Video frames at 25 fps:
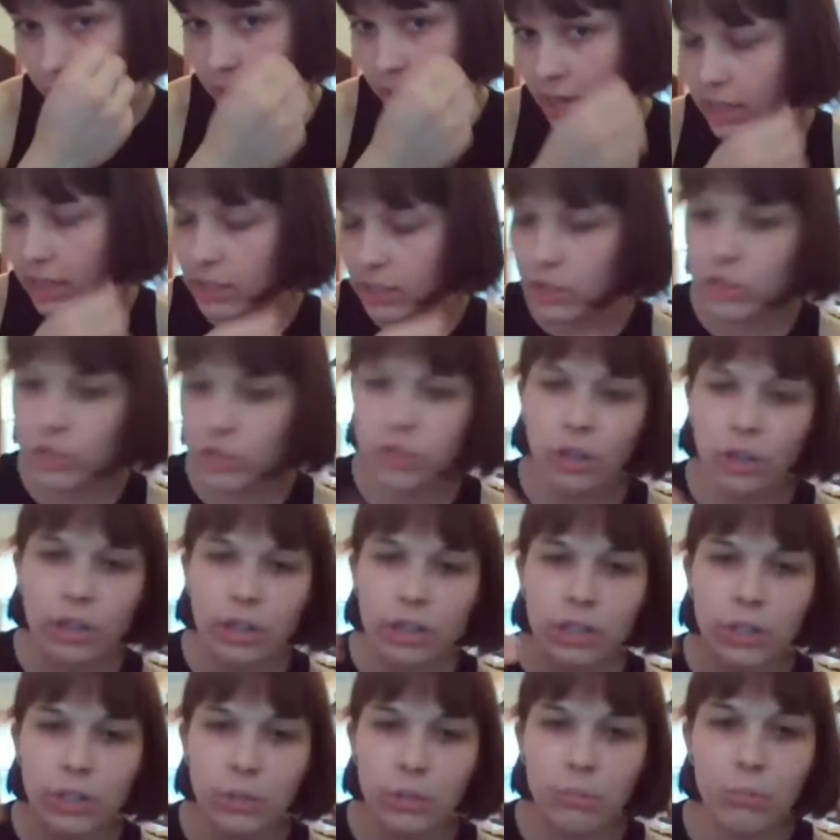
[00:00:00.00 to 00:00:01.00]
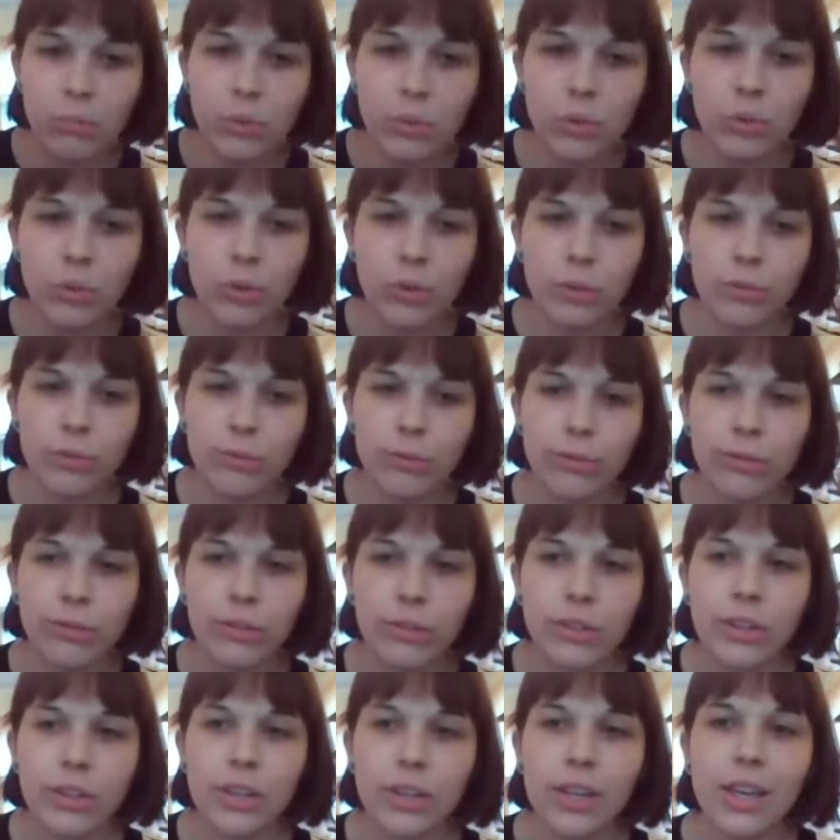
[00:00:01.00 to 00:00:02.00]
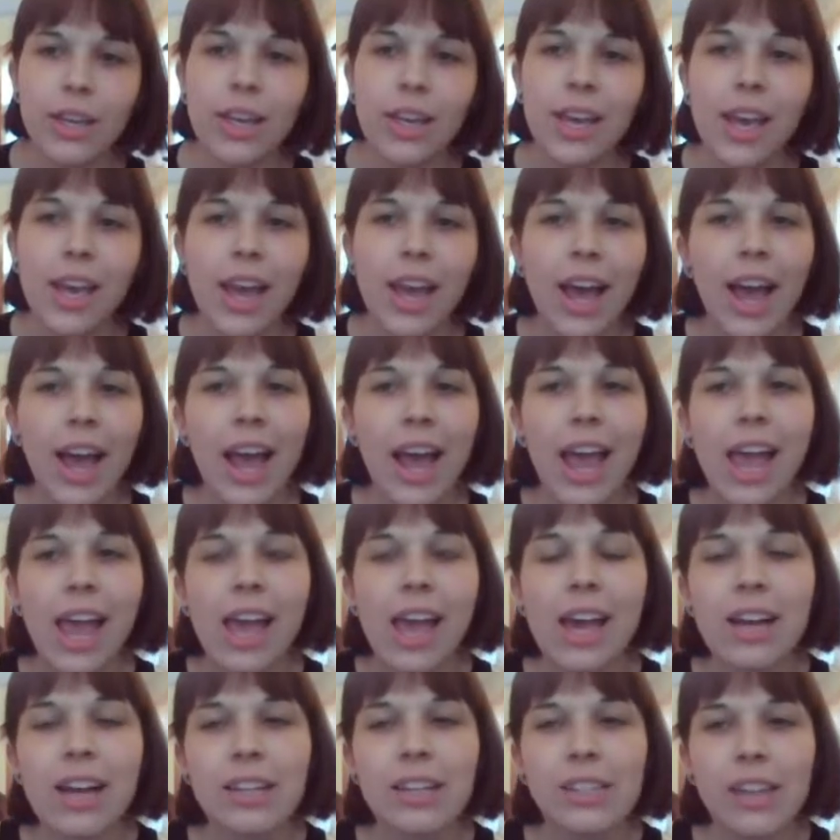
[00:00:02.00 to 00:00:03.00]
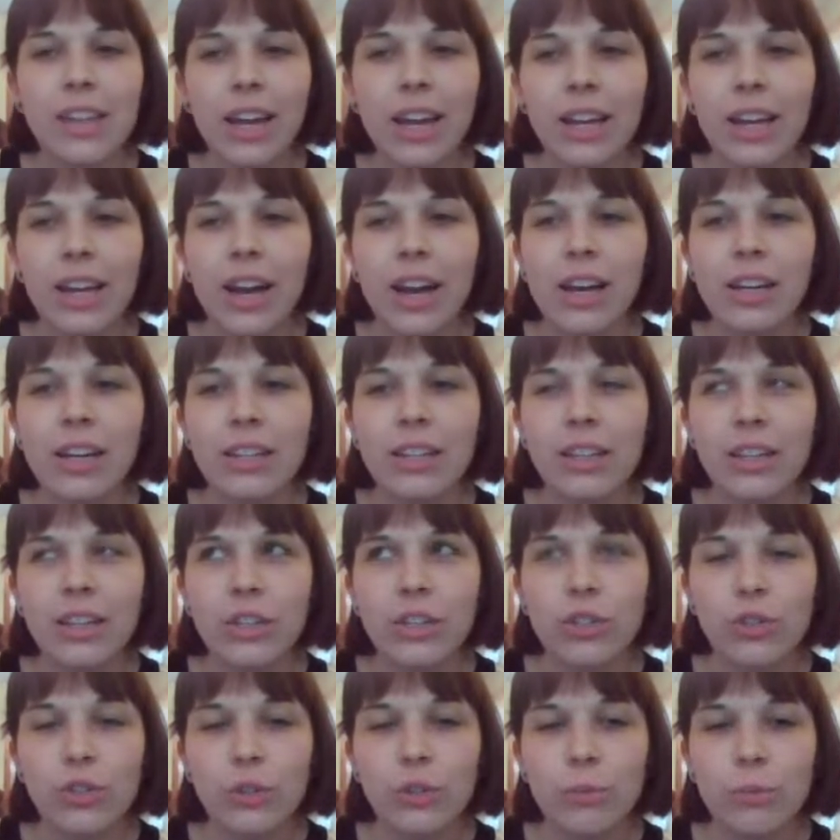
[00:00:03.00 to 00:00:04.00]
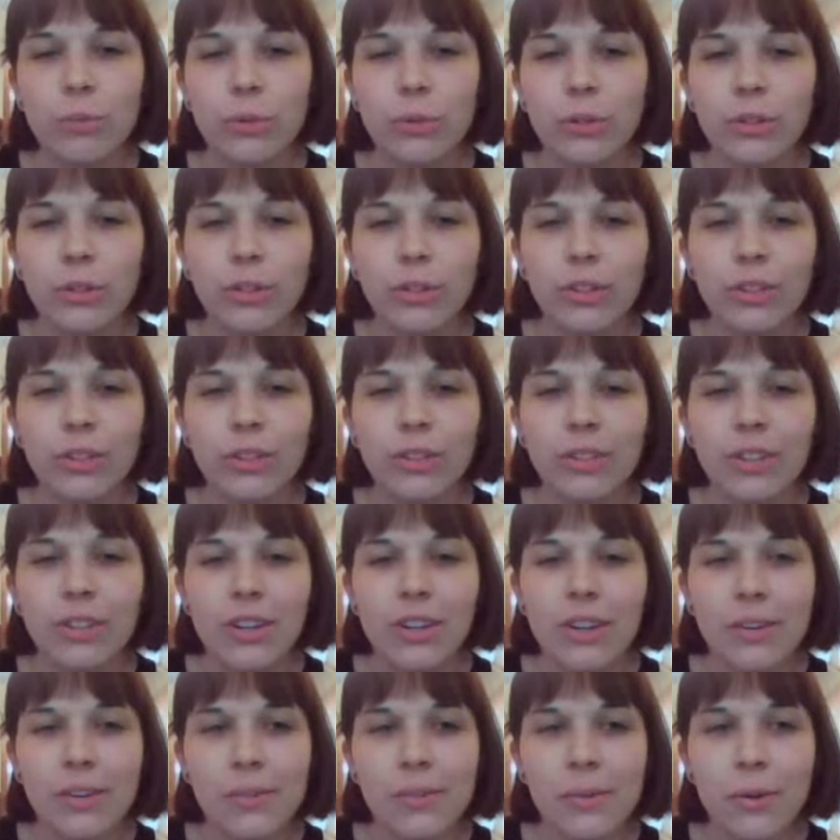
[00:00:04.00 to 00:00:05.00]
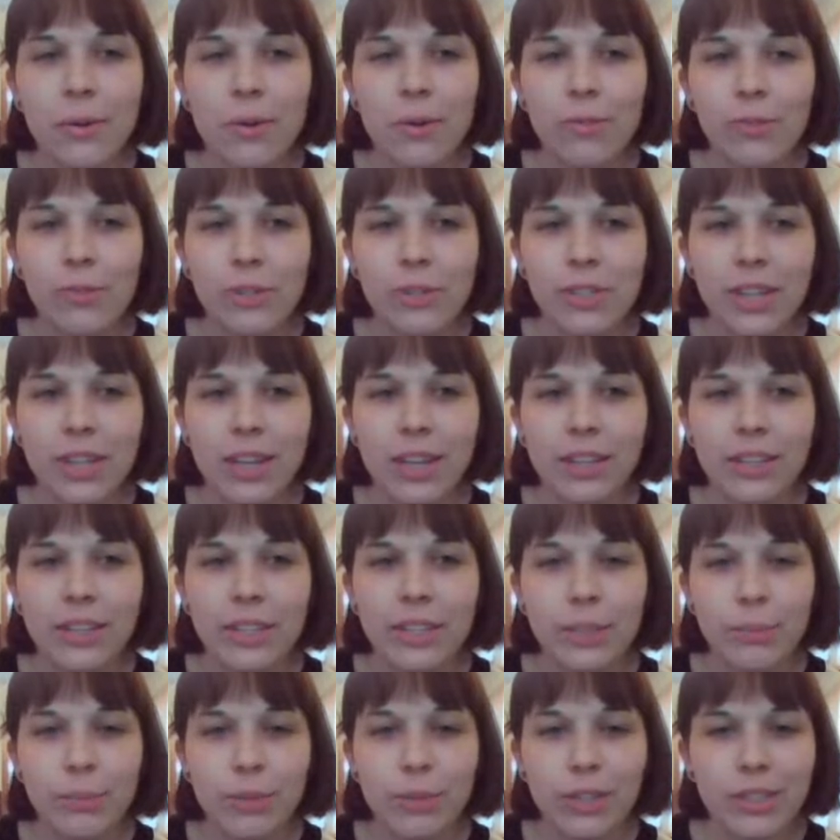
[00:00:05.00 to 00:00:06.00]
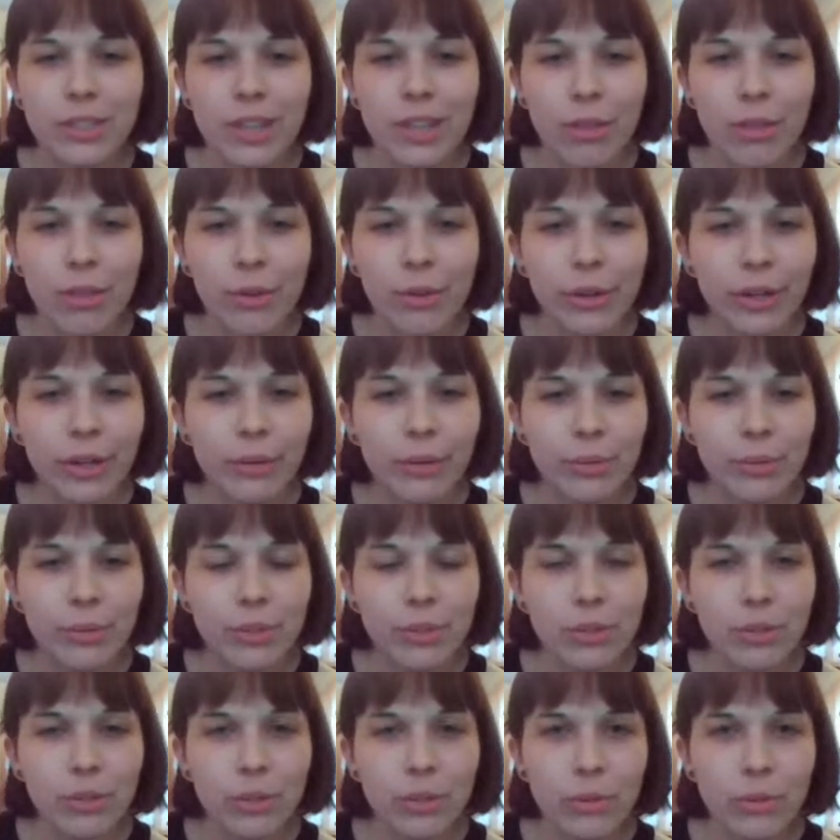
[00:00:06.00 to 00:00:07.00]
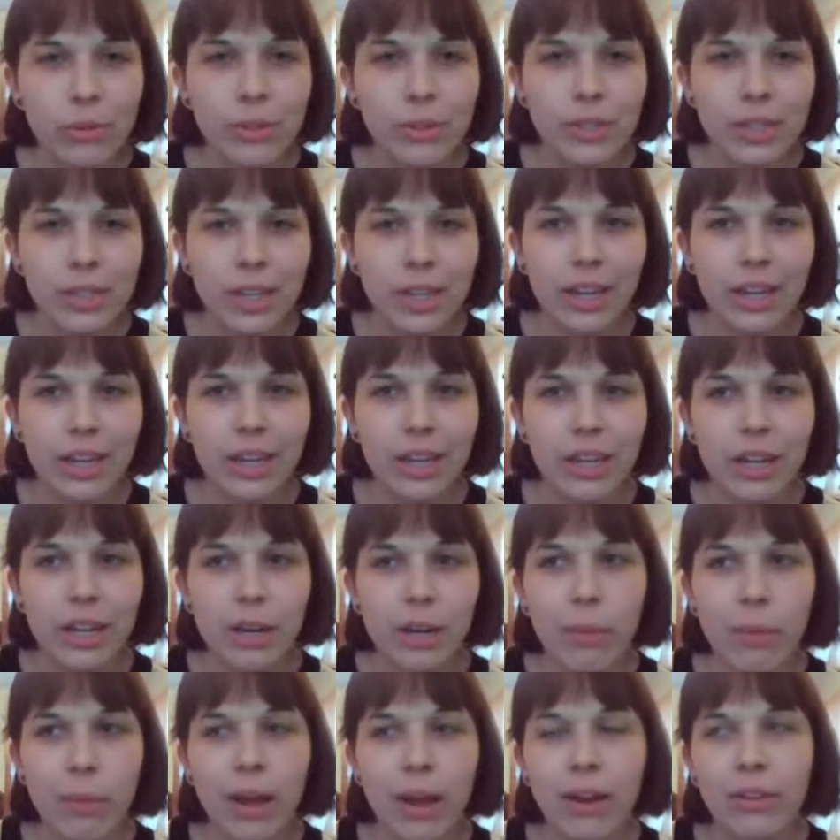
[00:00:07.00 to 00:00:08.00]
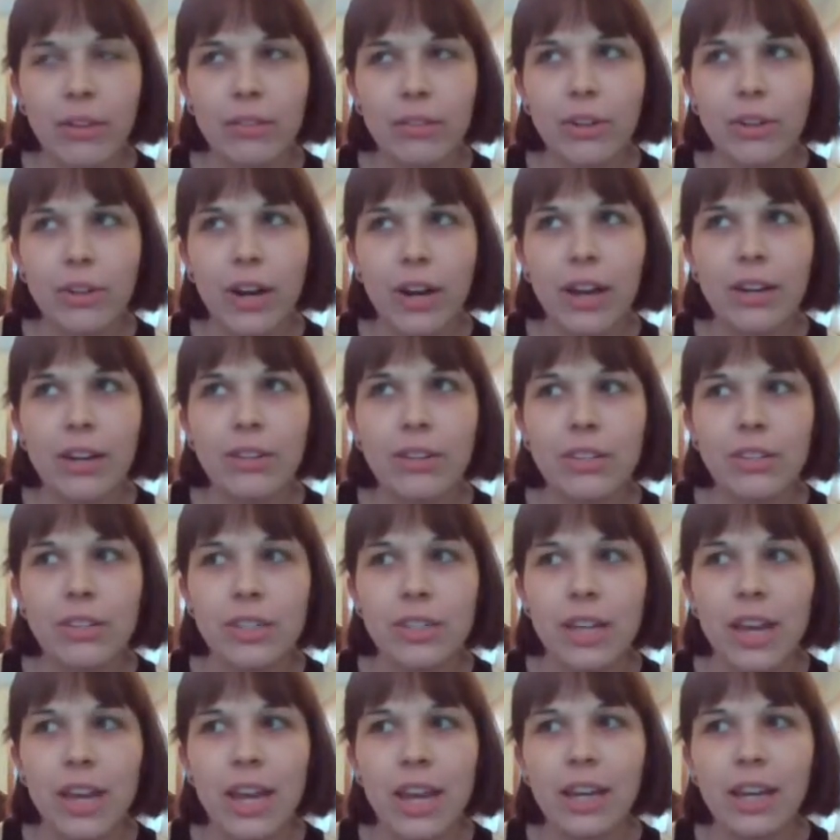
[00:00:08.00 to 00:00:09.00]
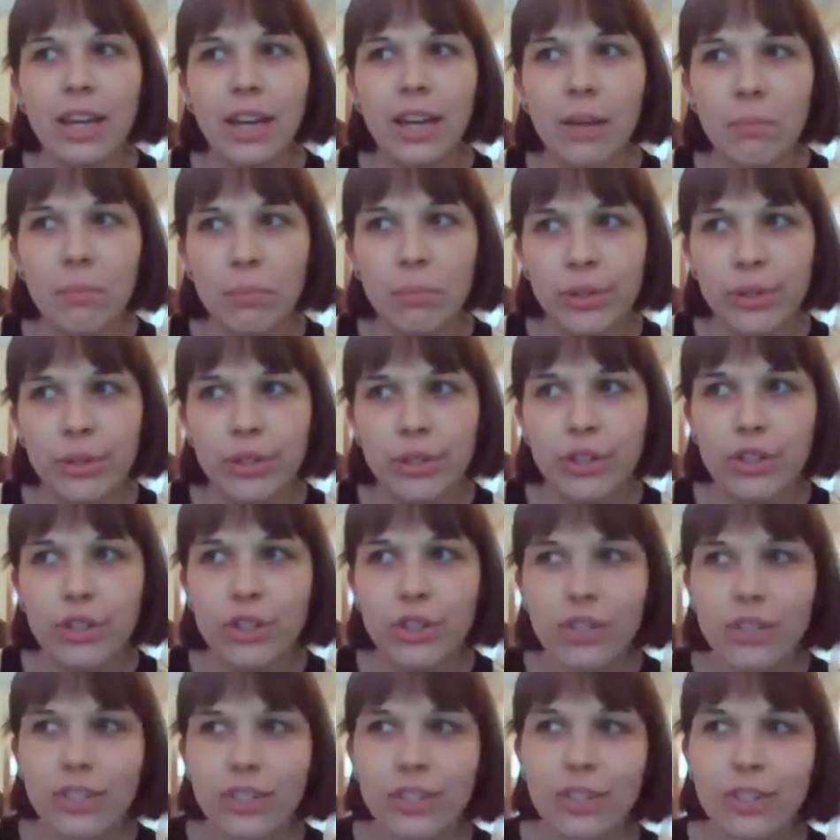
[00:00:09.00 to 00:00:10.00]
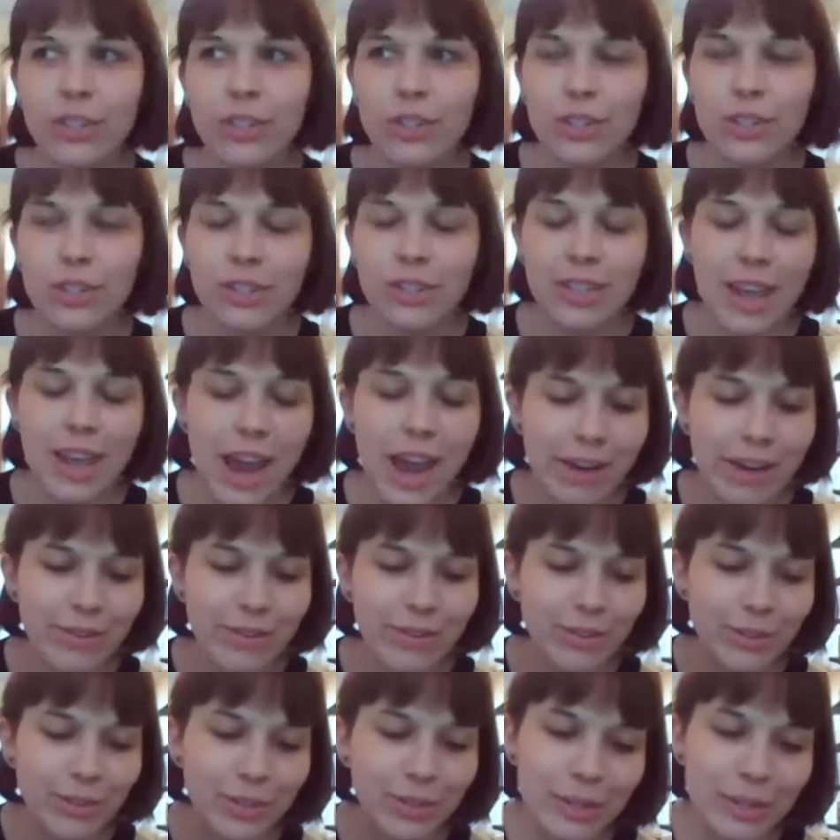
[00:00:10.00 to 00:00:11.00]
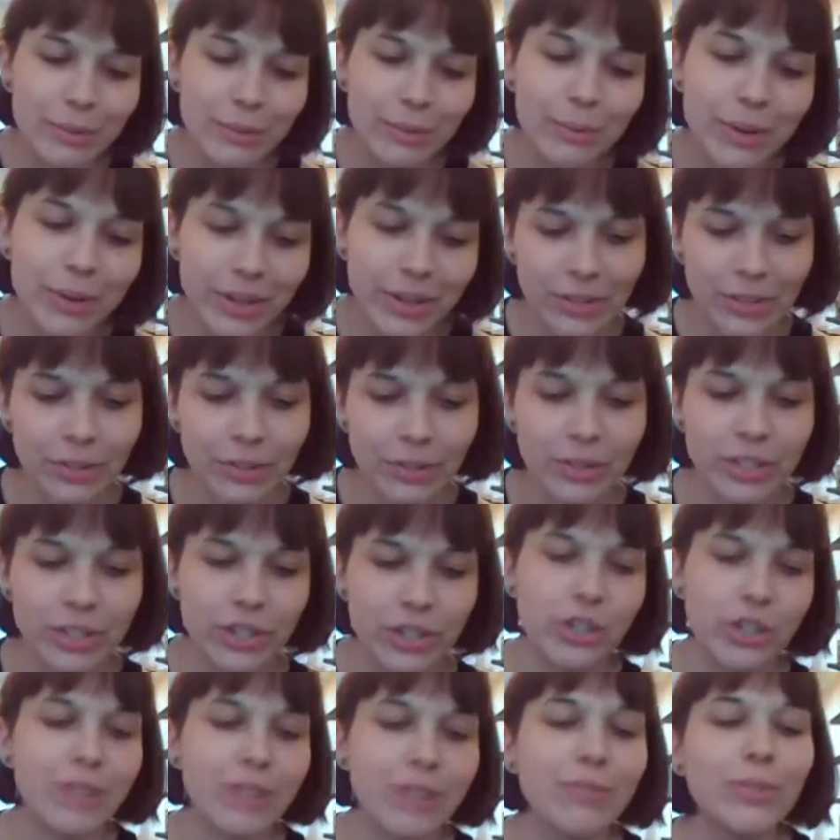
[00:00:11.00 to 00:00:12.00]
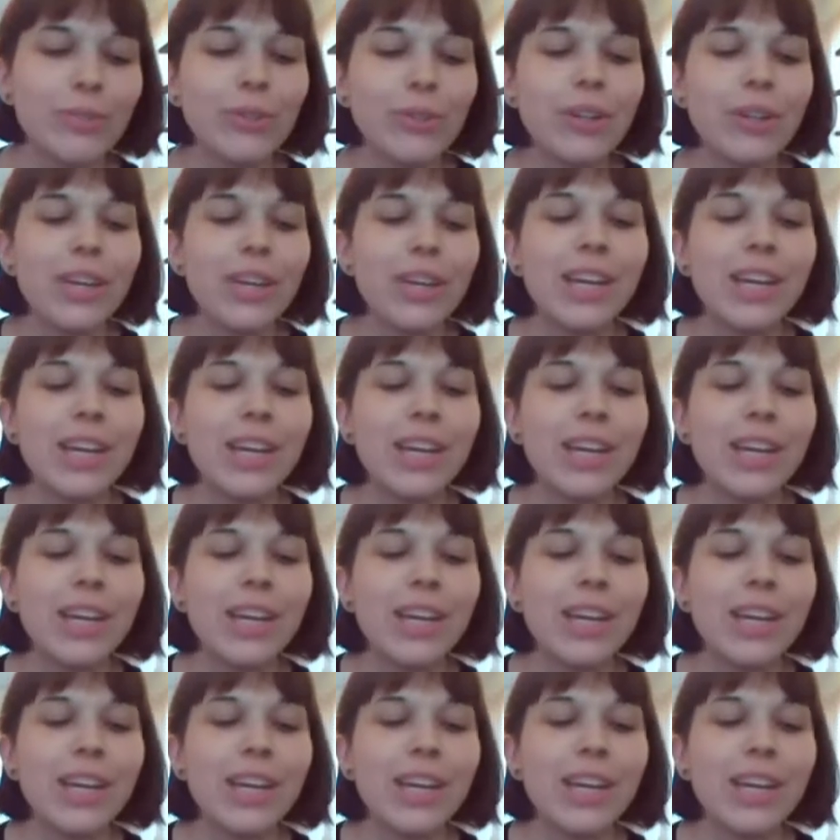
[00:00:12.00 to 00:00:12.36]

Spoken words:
it started to move. And I got like super, overzealous because I thought I was close to getting it up out of the ground. And I pushed down too hard on the shovel